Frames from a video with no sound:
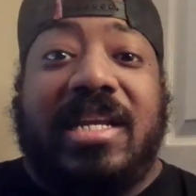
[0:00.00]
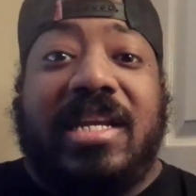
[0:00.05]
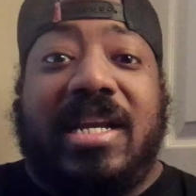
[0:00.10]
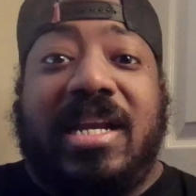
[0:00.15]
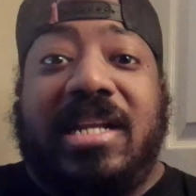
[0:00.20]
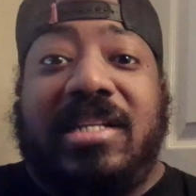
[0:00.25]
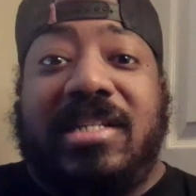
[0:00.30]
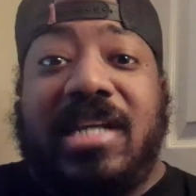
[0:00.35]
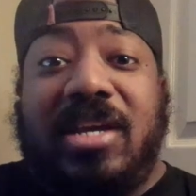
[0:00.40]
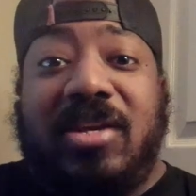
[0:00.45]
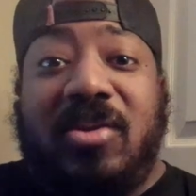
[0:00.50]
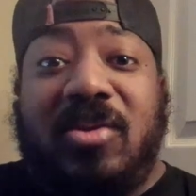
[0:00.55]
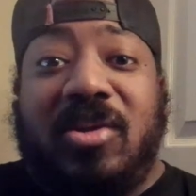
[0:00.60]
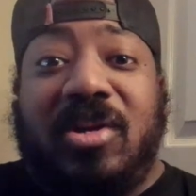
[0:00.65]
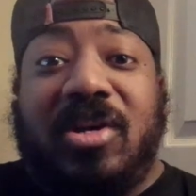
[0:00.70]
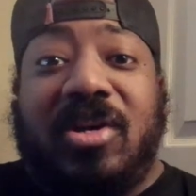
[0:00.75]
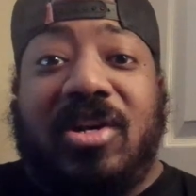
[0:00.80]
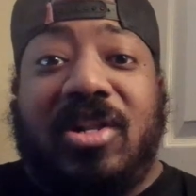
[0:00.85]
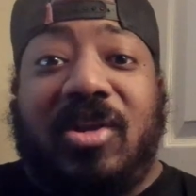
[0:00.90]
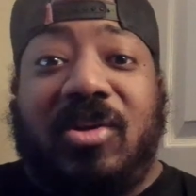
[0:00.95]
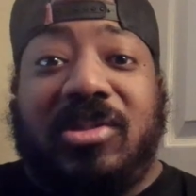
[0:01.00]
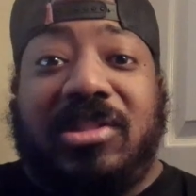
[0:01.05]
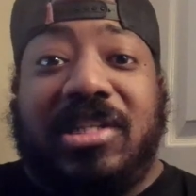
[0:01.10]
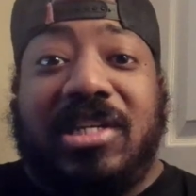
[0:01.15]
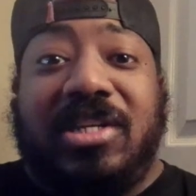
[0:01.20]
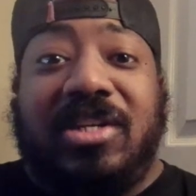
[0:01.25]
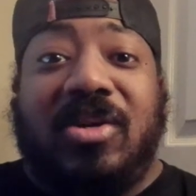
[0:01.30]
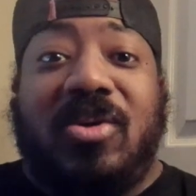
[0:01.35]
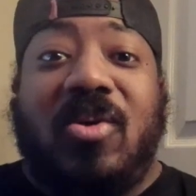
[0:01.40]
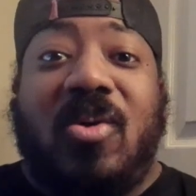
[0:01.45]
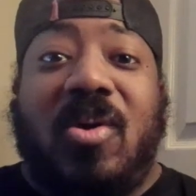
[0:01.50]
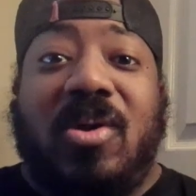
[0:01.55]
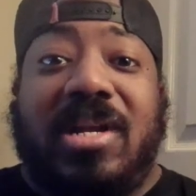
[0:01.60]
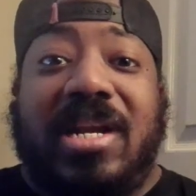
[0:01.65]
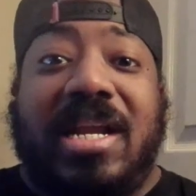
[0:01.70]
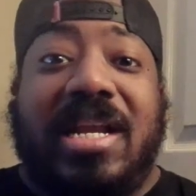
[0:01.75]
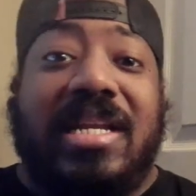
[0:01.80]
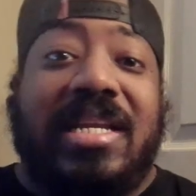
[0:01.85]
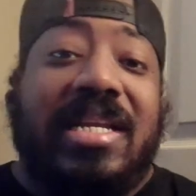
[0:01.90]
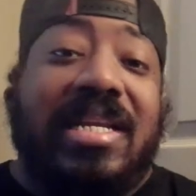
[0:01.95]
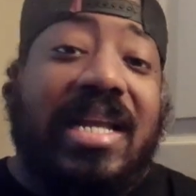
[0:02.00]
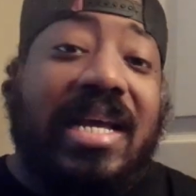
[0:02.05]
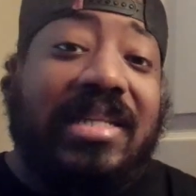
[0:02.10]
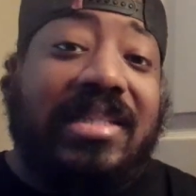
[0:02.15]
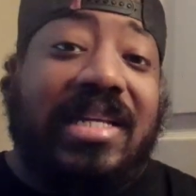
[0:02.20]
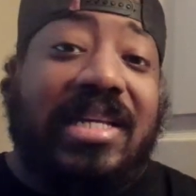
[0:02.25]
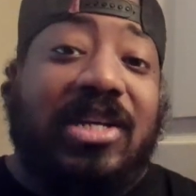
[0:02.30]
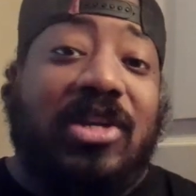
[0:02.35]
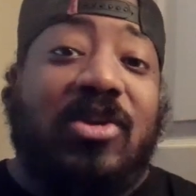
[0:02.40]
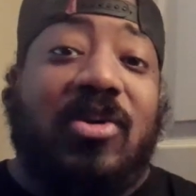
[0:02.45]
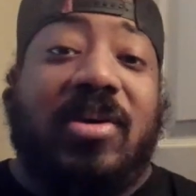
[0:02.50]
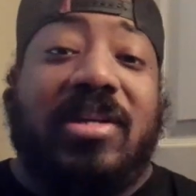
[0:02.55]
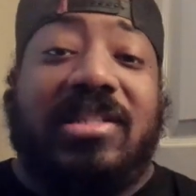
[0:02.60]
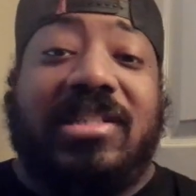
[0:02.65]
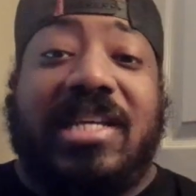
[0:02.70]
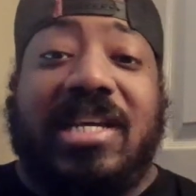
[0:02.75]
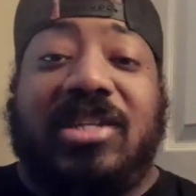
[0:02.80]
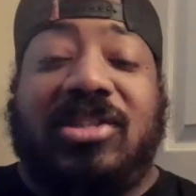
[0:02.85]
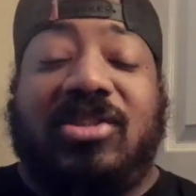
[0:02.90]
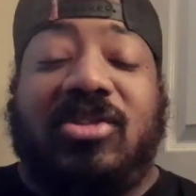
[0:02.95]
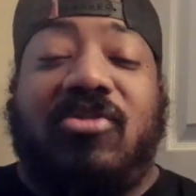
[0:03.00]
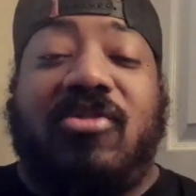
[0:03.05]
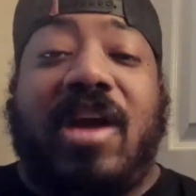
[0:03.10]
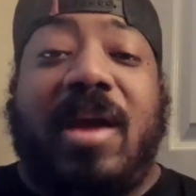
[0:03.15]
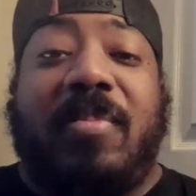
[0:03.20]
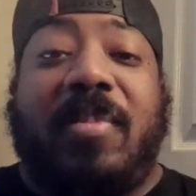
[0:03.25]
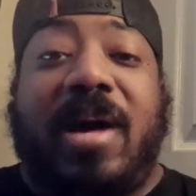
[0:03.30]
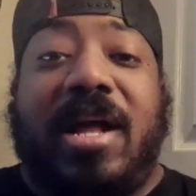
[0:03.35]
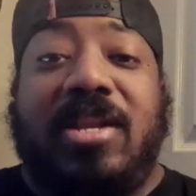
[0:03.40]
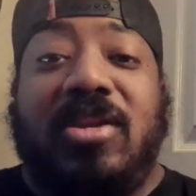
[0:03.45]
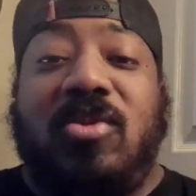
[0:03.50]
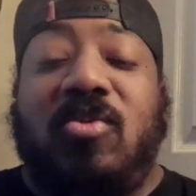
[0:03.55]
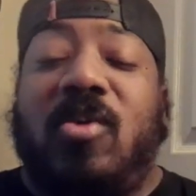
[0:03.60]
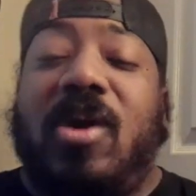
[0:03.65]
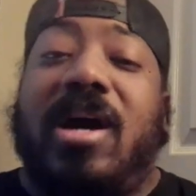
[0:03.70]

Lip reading: and it'll tell you, look closer in the corner, and the next thing you know, it scares the crap out of you.